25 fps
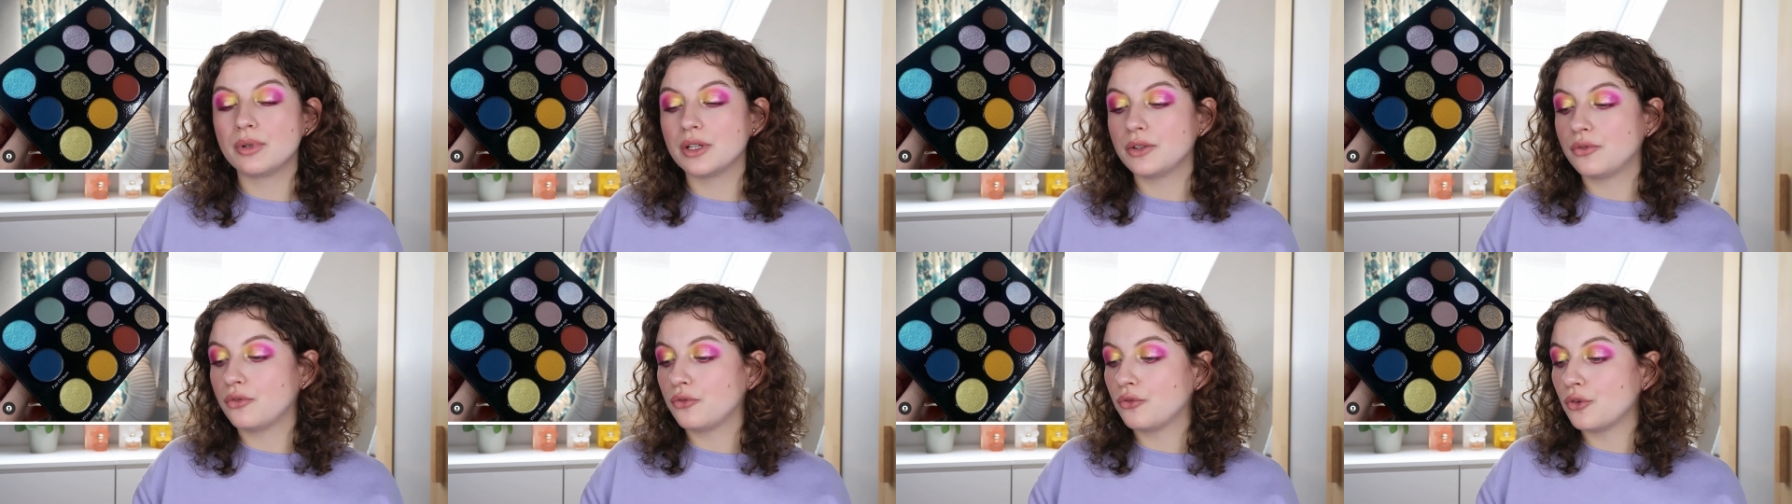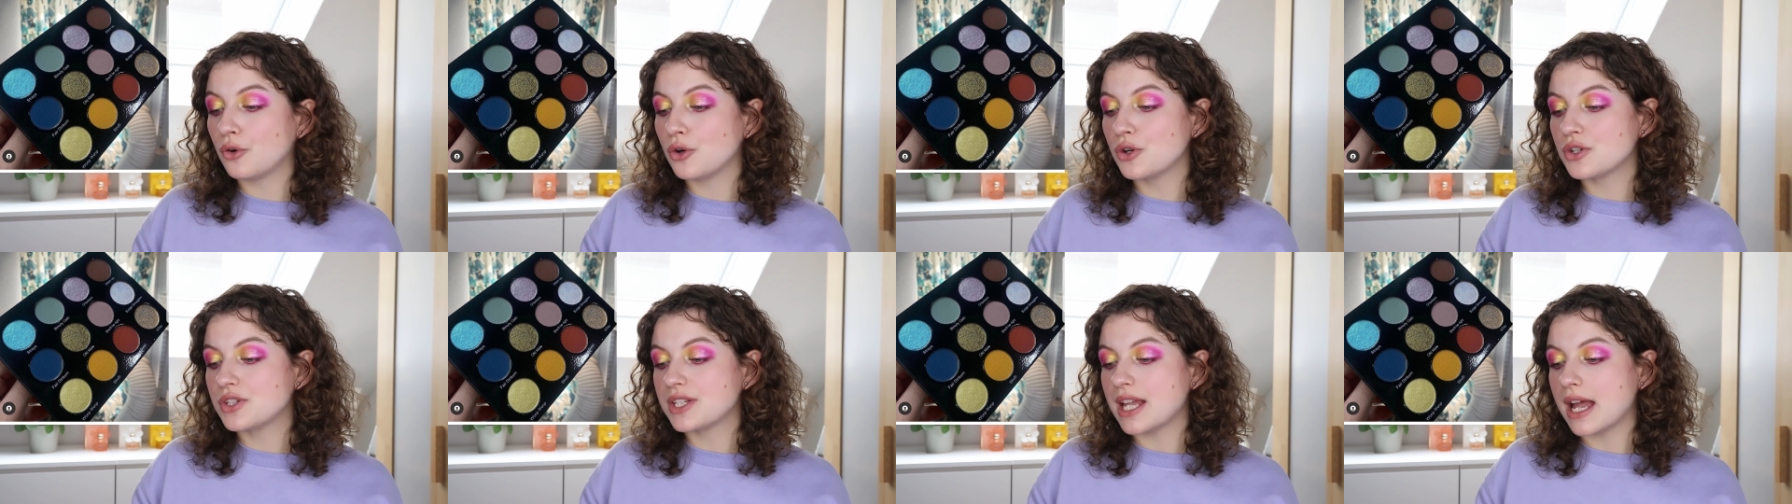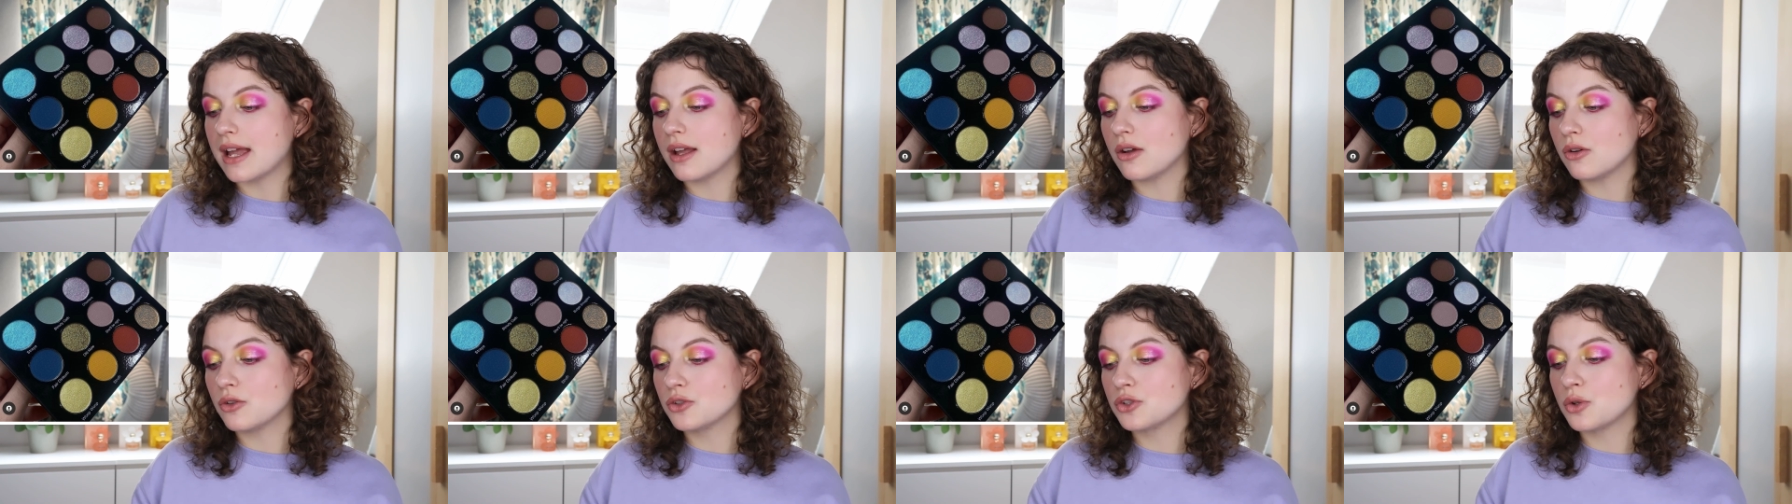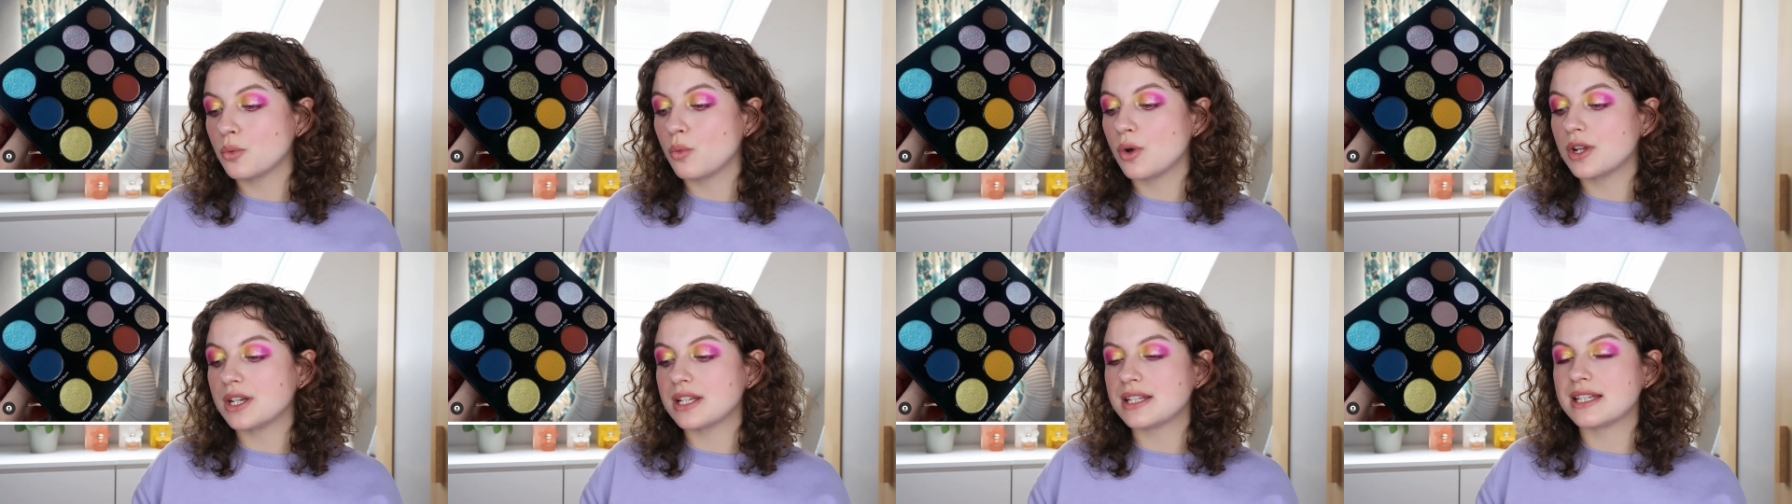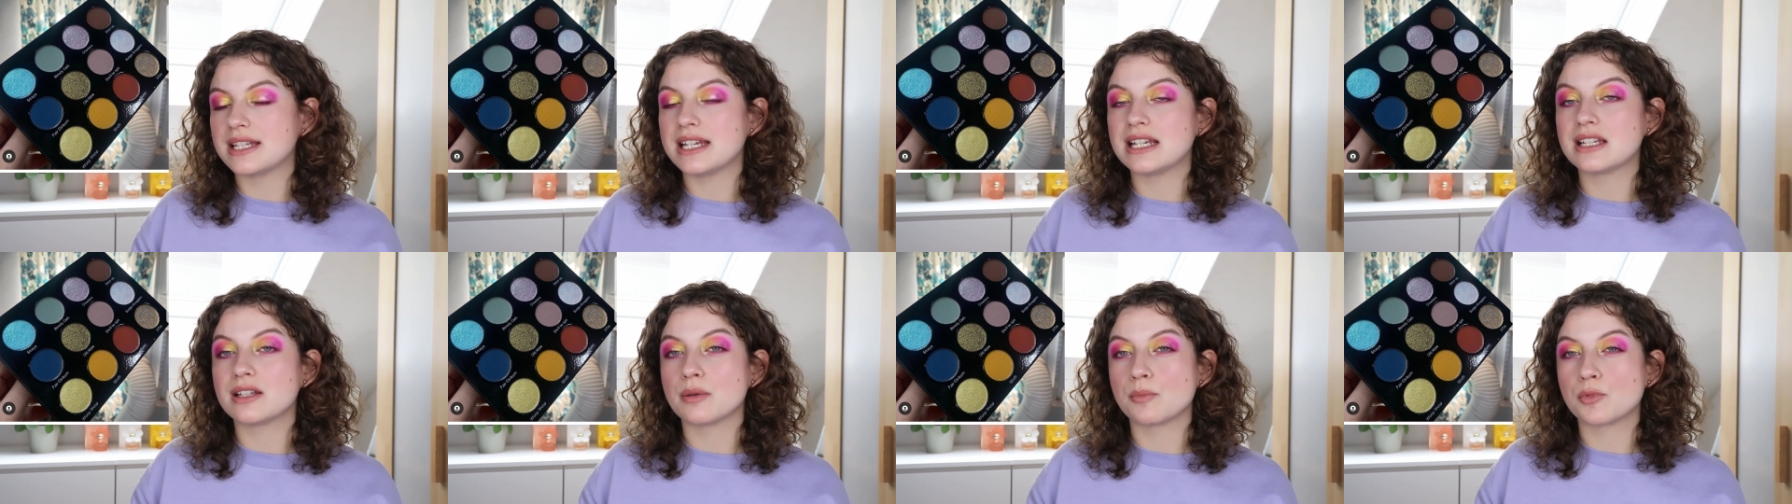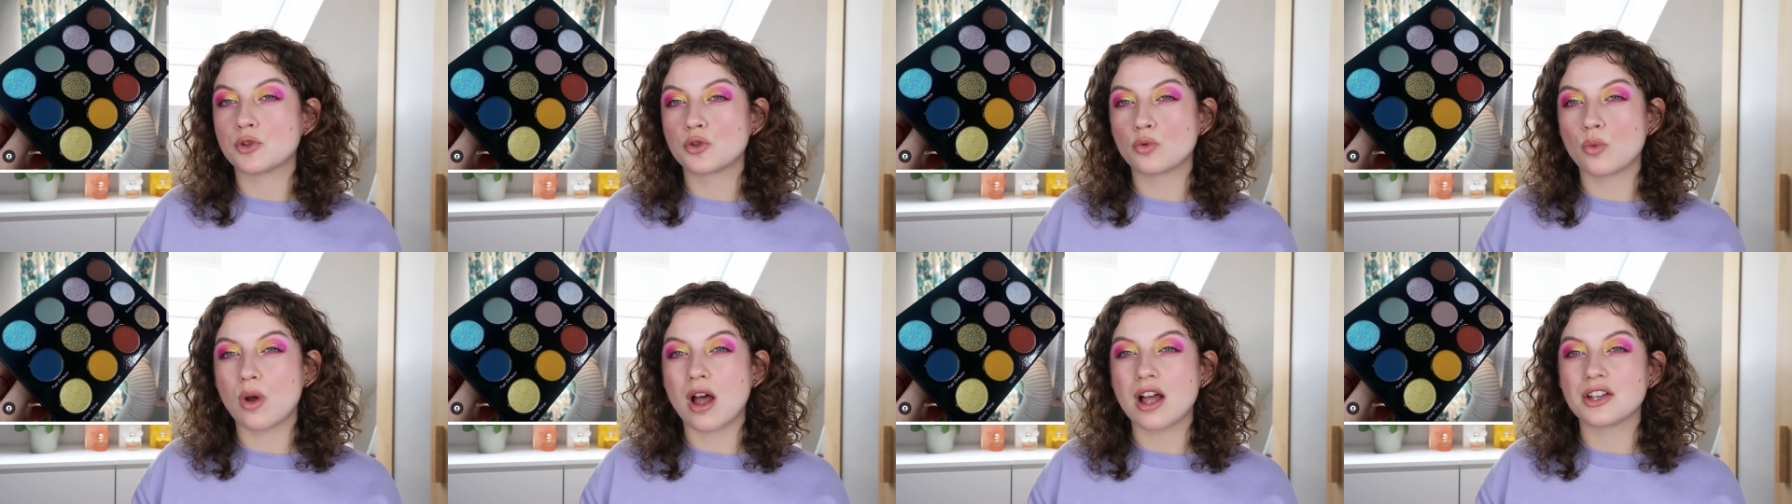but first I also want to see some
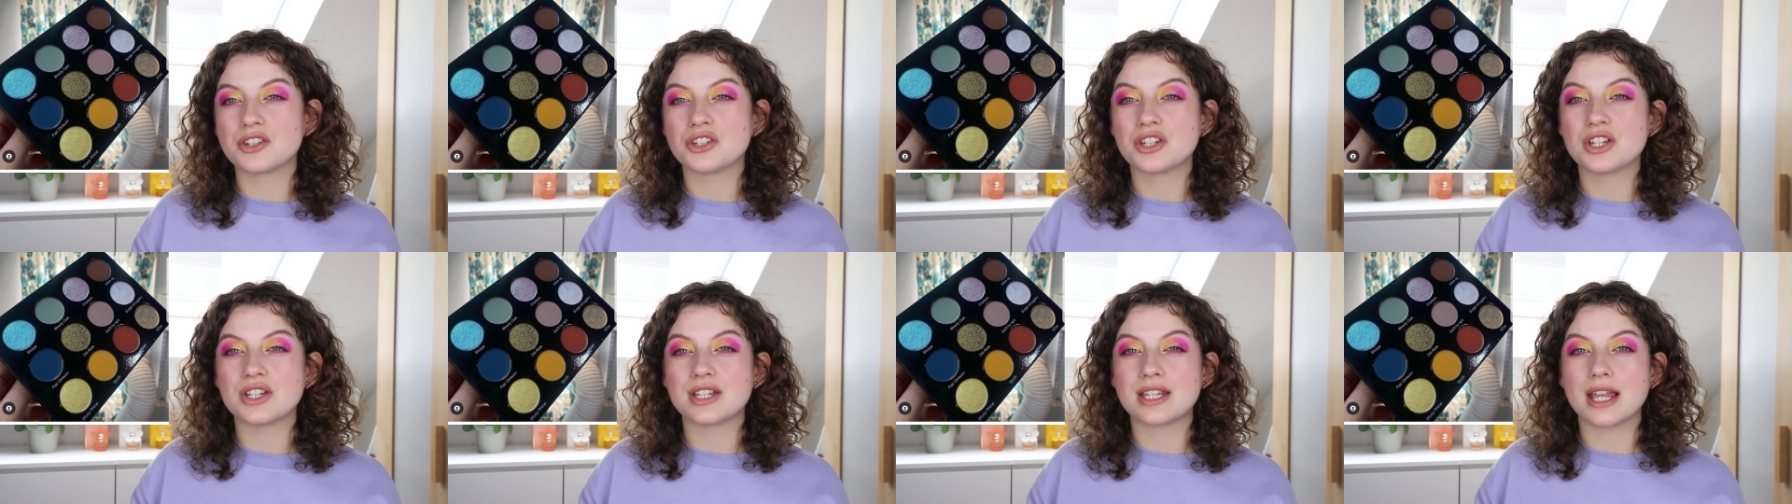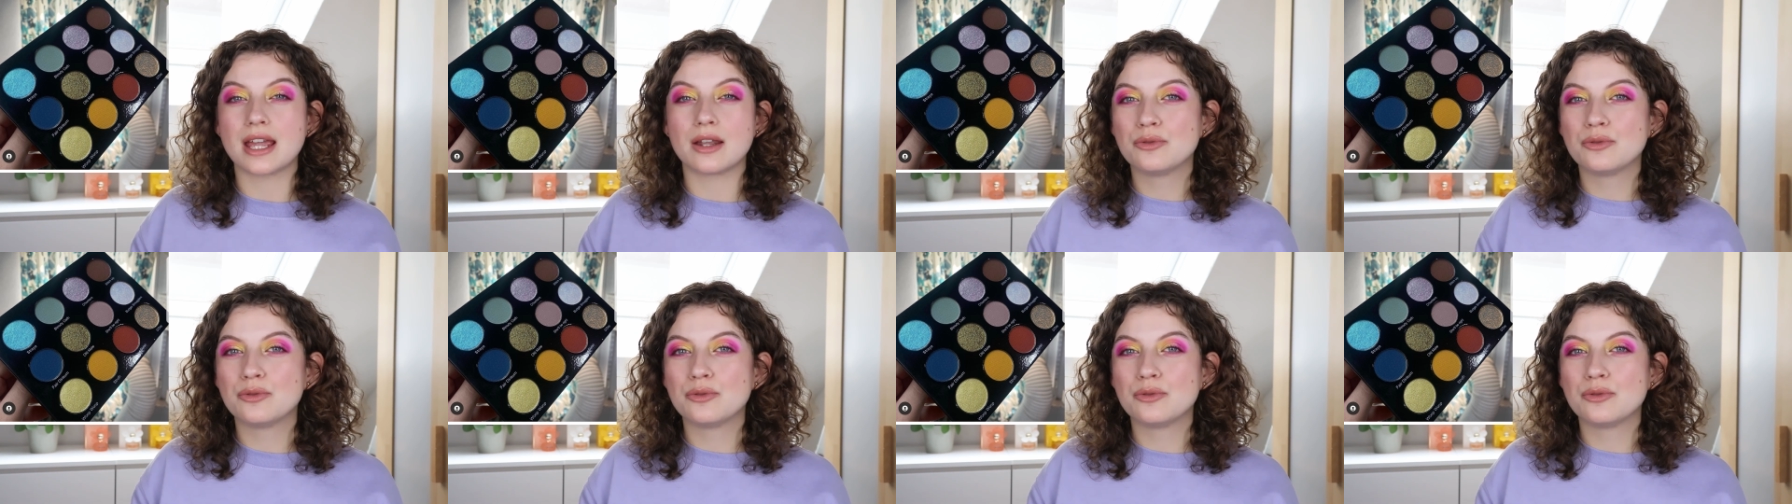swatches